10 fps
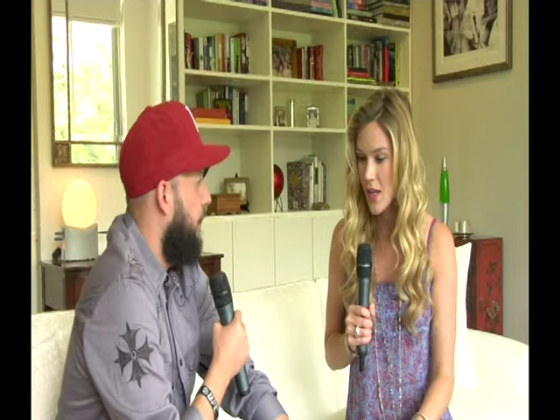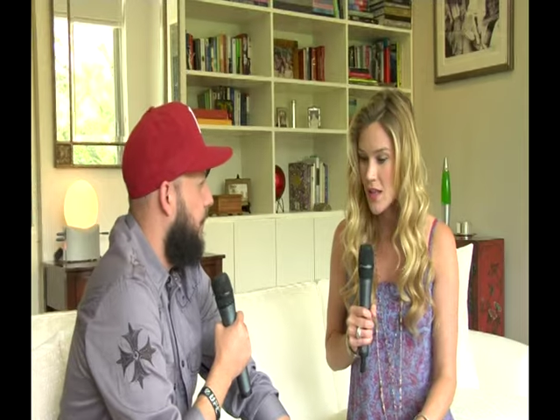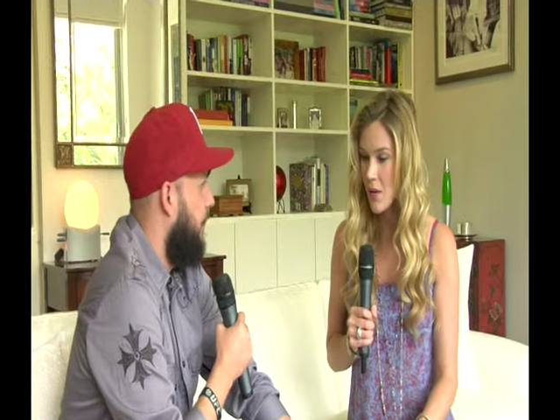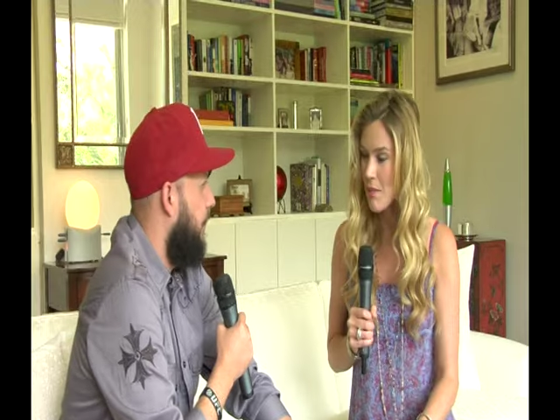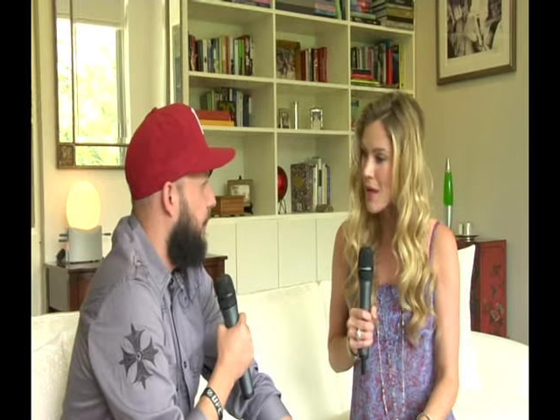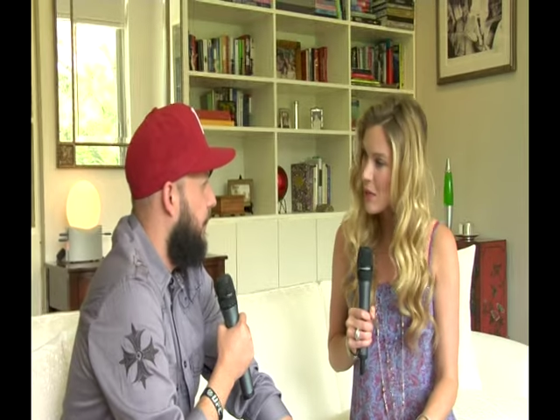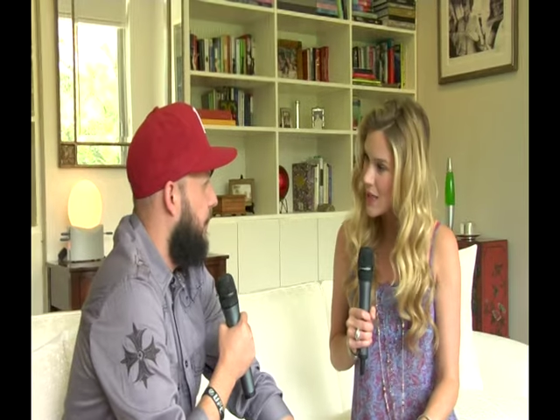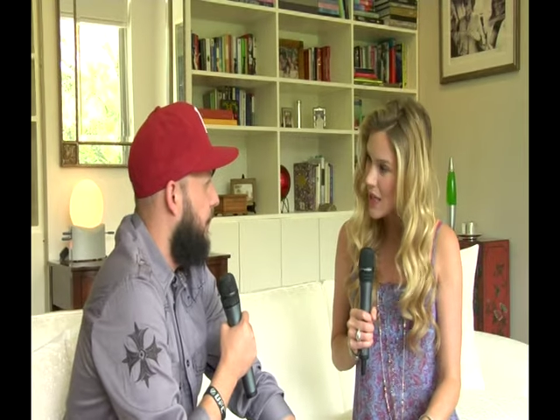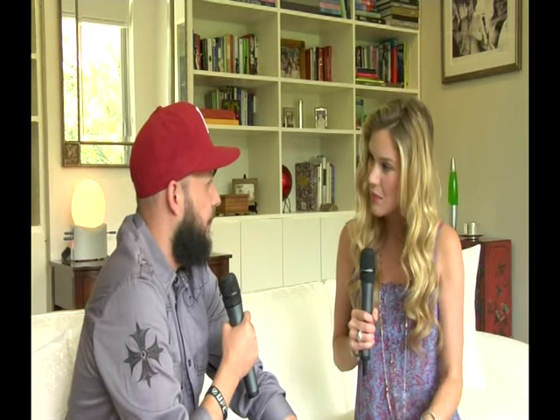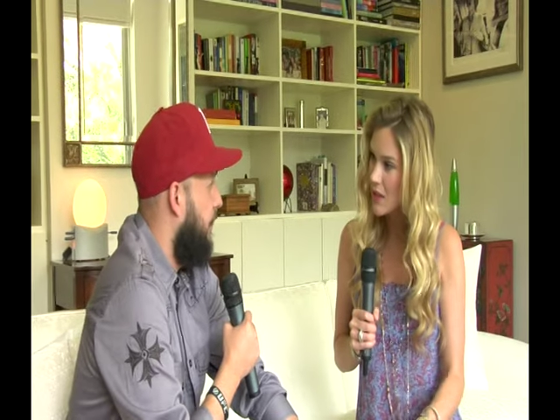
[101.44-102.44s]
so I met with
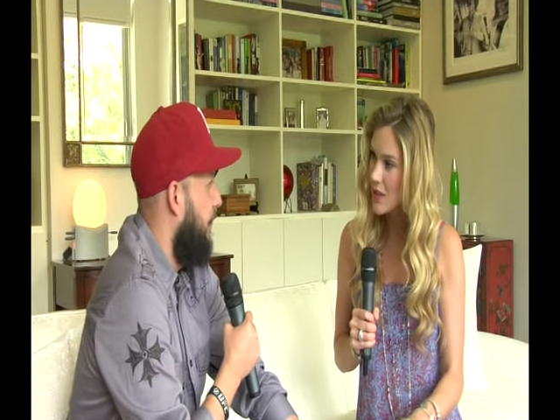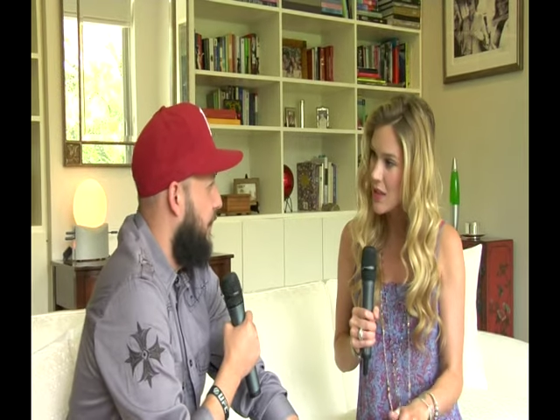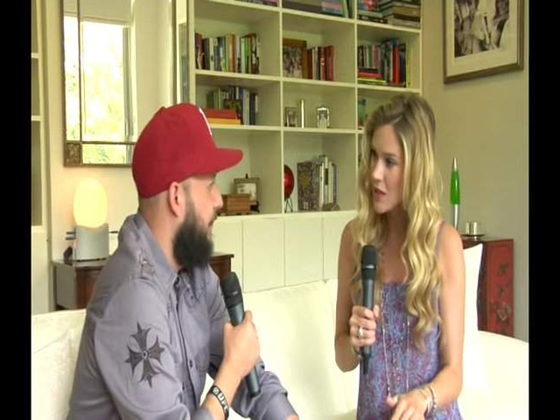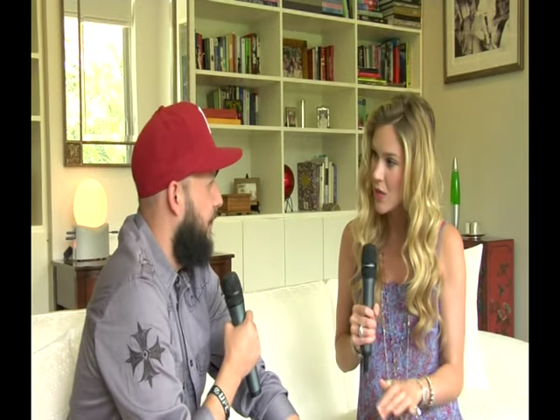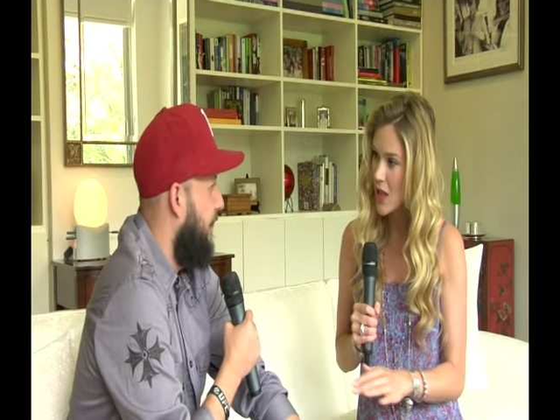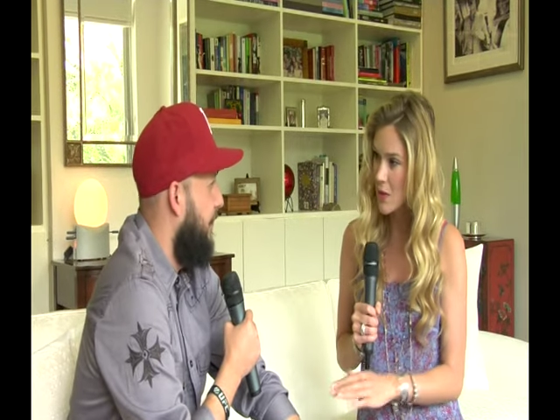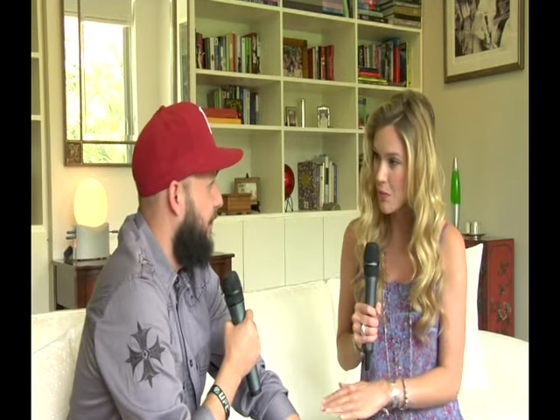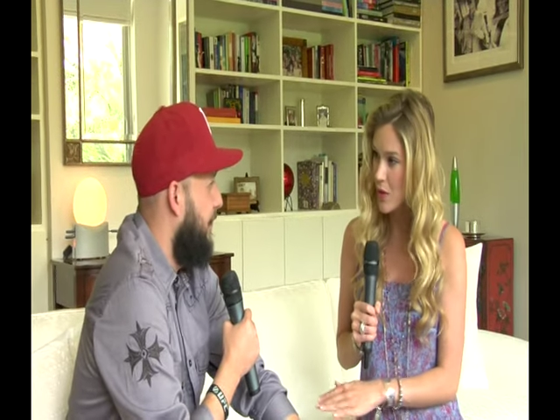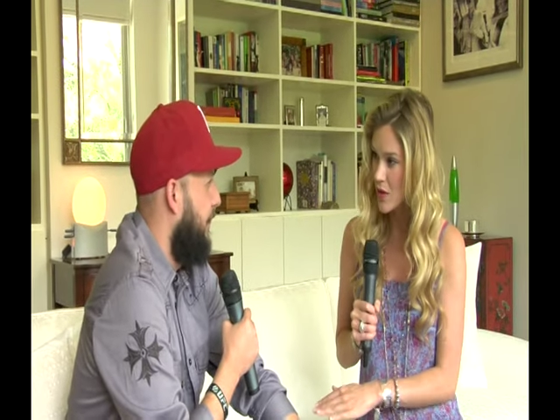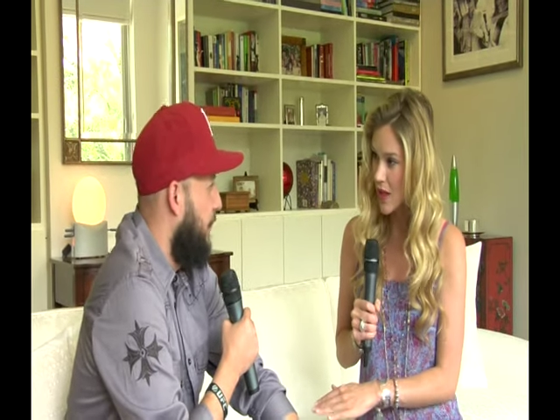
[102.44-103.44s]
Damien to do another
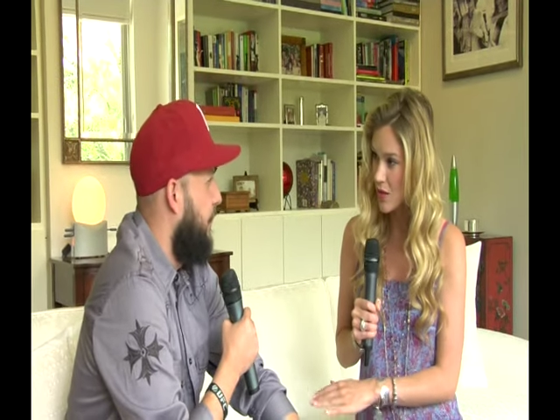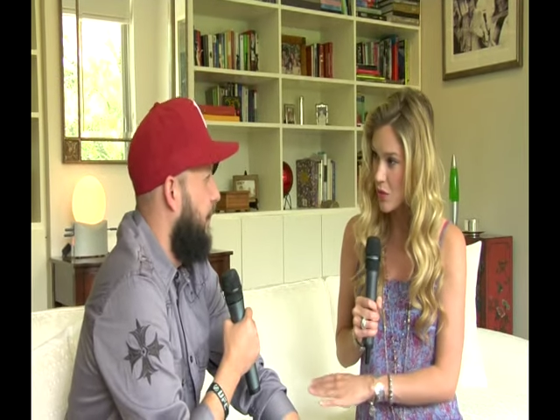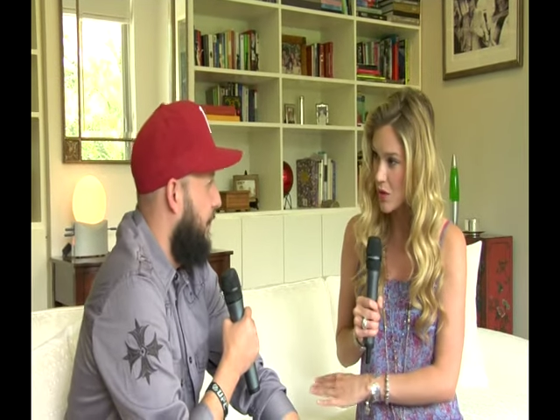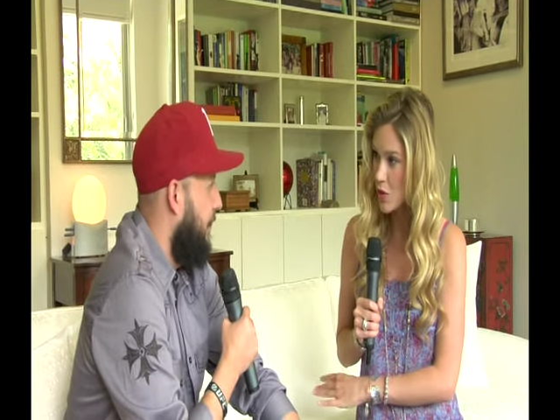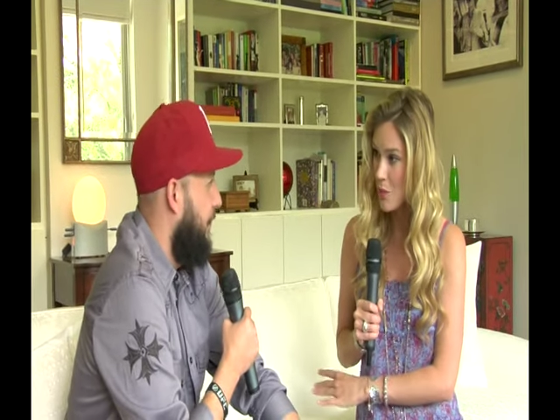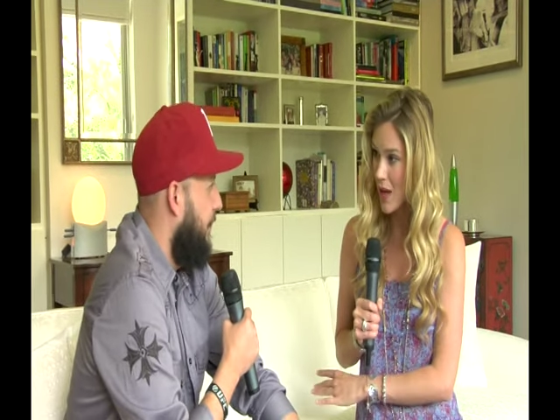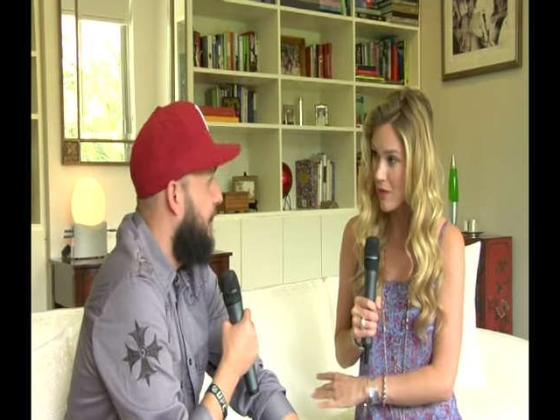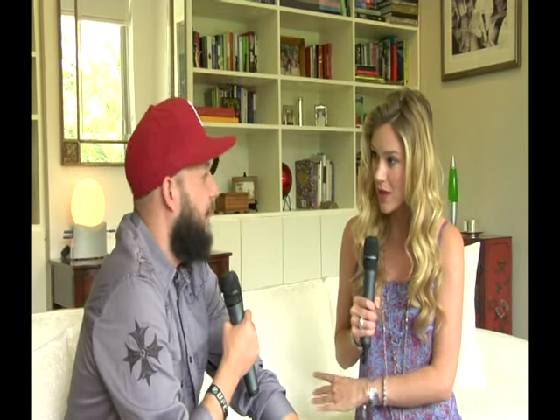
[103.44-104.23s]
project called Super Heavy,